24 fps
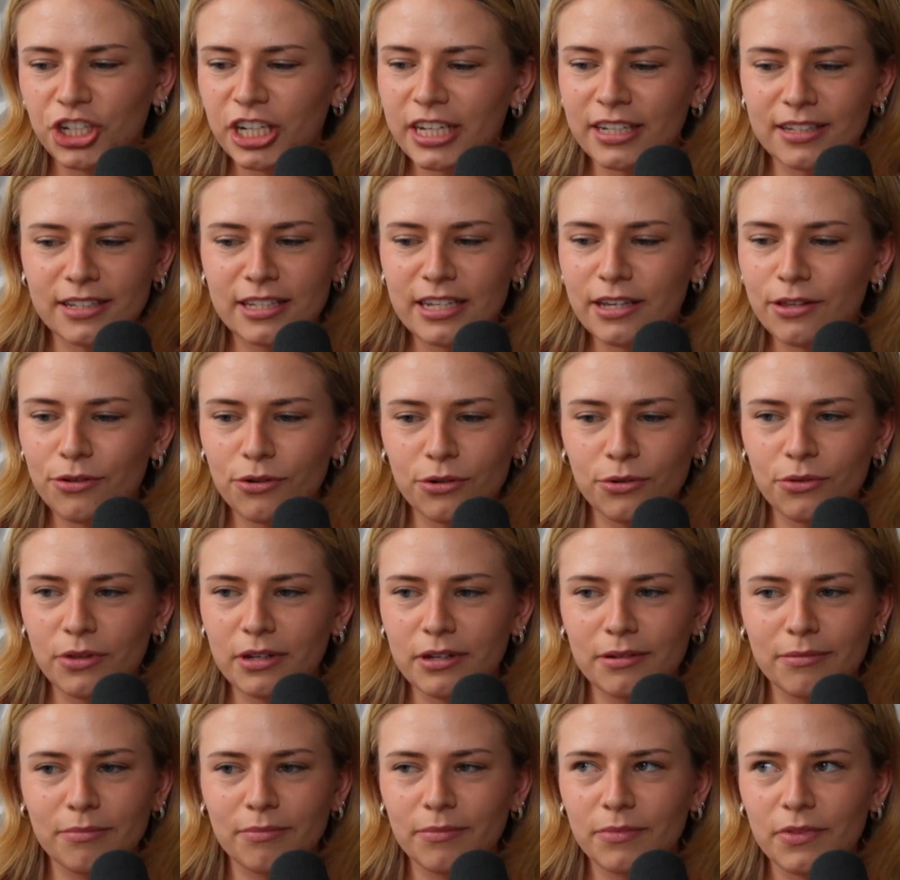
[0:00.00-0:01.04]
can see through
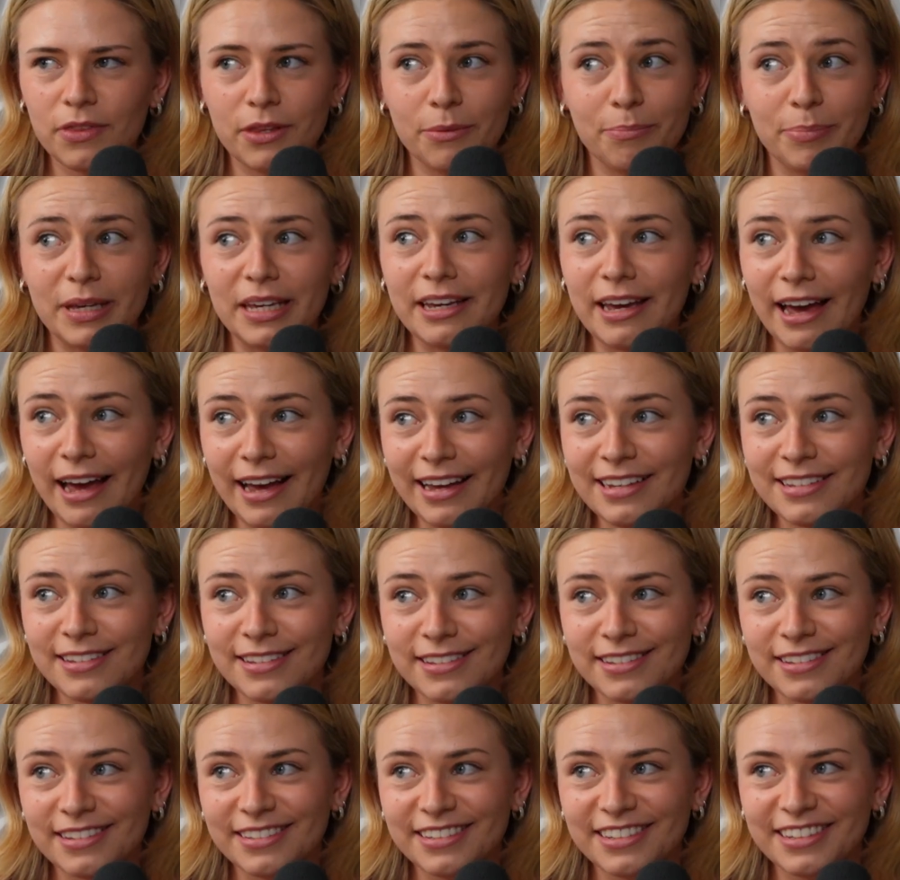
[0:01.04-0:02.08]
the
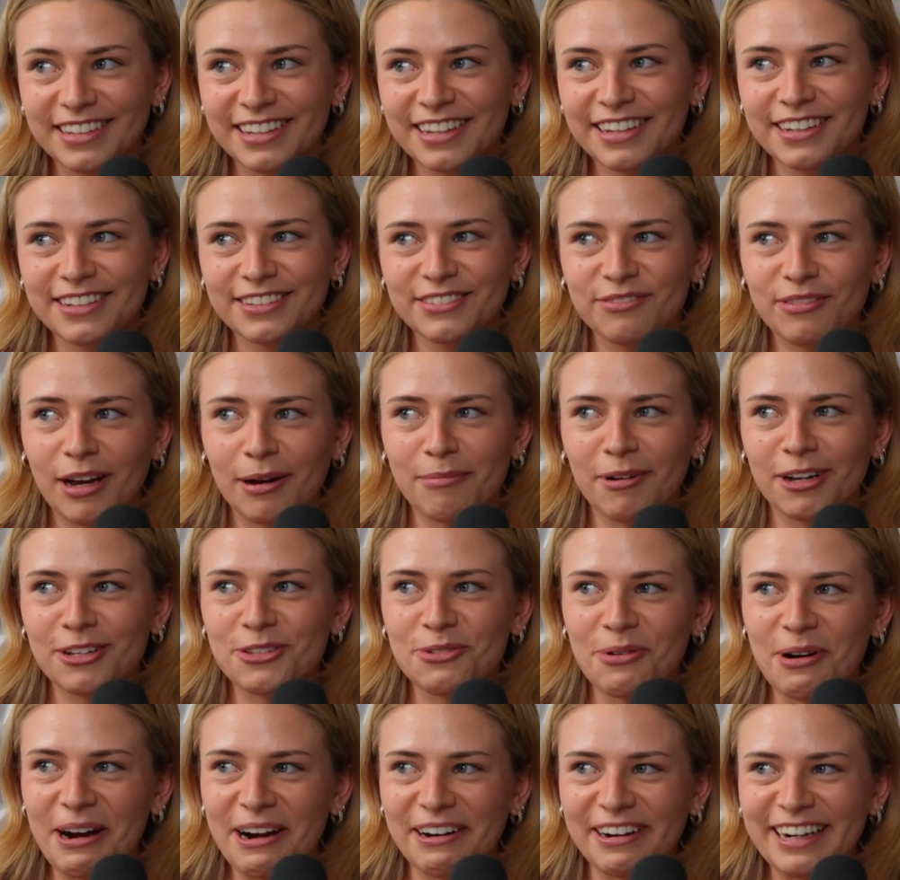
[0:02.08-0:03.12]
BS. I'm not
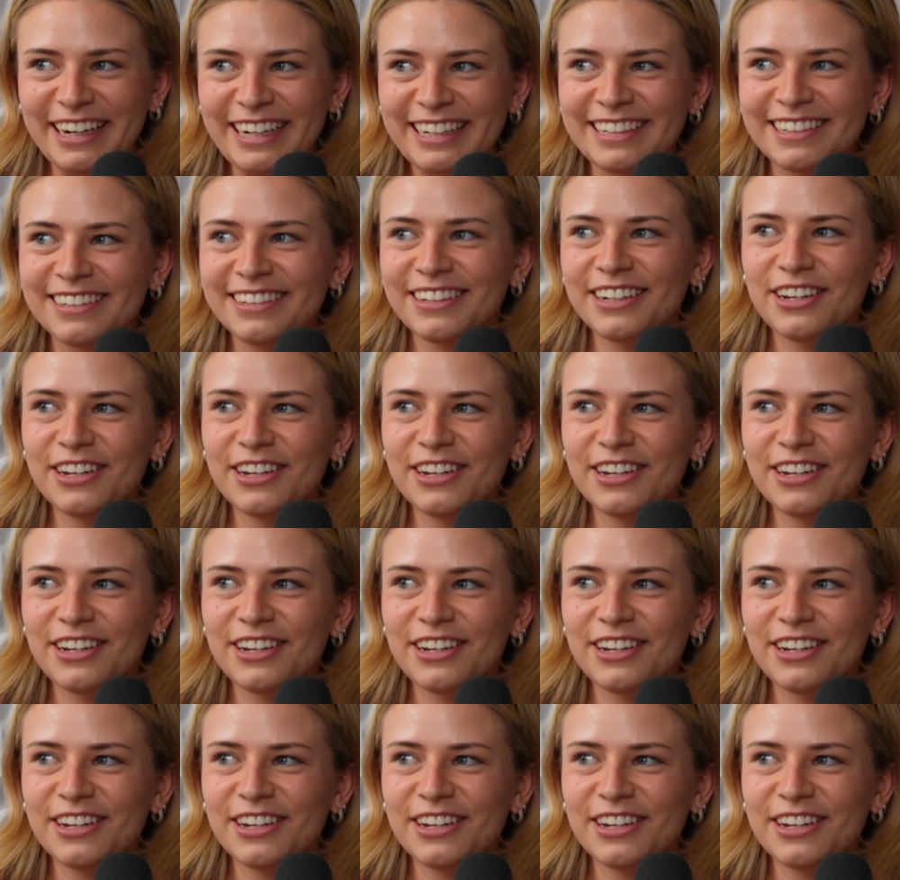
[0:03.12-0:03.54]
swearing.